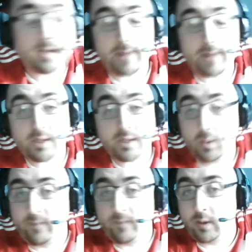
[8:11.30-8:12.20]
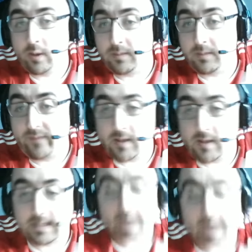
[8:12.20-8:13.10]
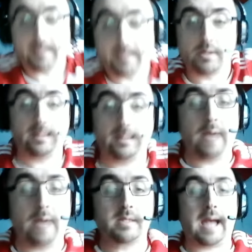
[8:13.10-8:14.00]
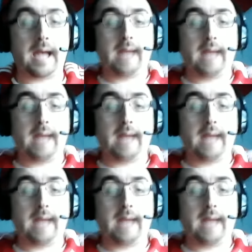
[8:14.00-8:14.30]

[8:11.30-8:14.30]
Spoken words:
managed to avoid him the first time. He's on the outside.